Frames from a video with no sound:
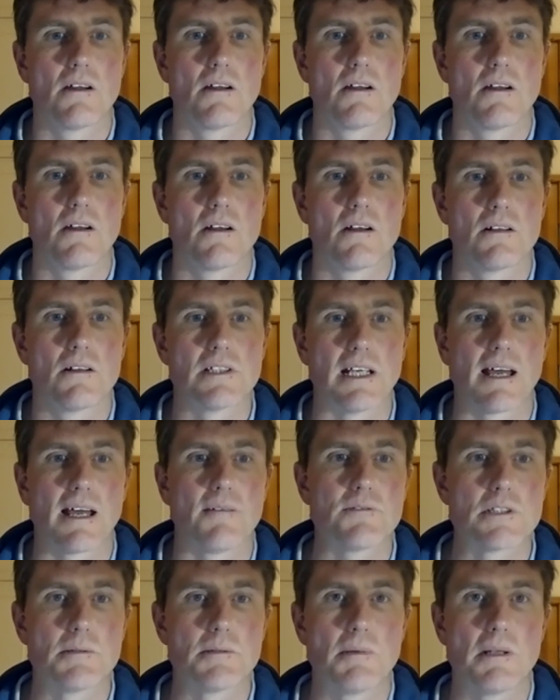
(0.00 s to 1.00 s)
sitting
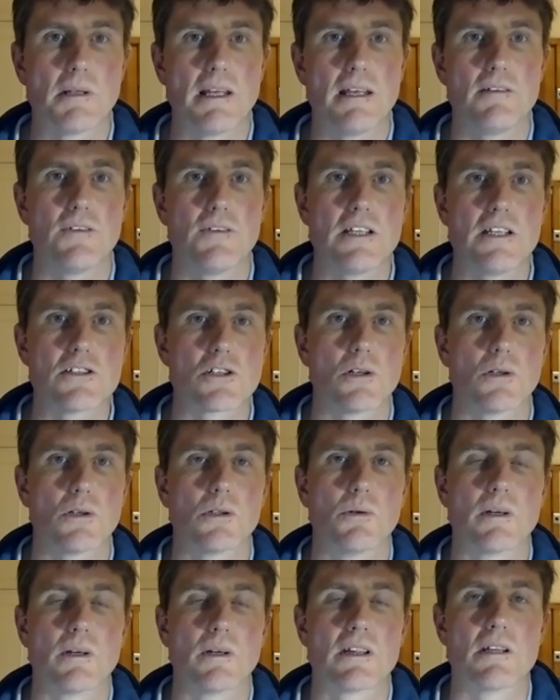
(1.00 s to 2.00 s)
comfortably, feet shoulder
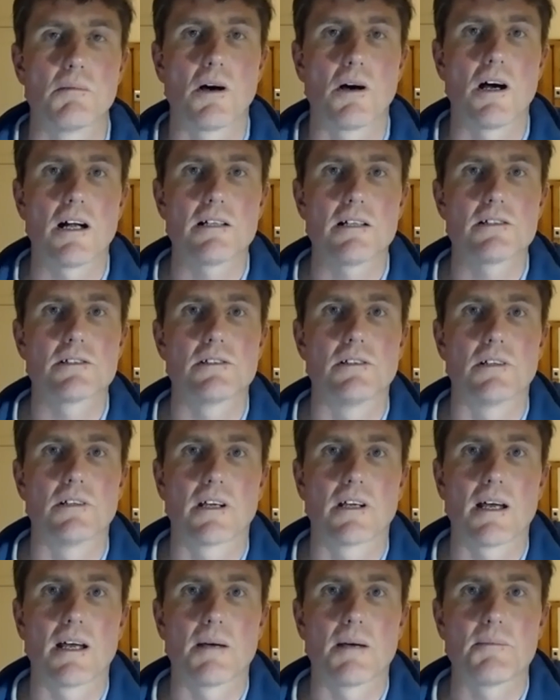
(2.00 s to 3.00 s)
width apart. You
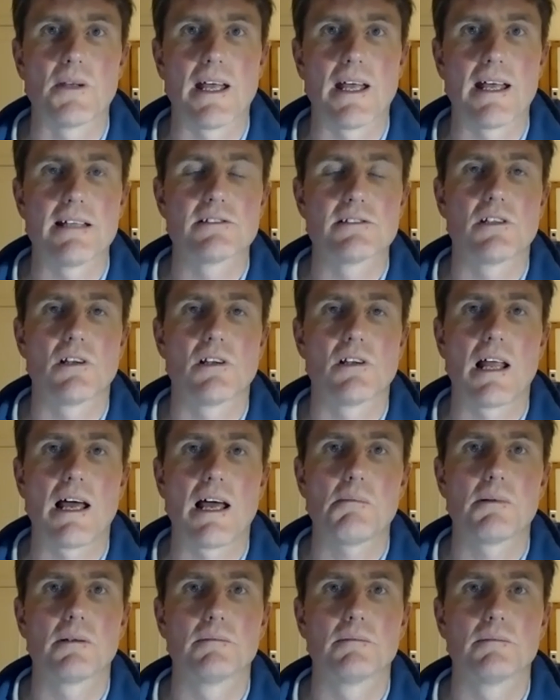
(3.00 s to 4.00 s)
cup your hands in your lap.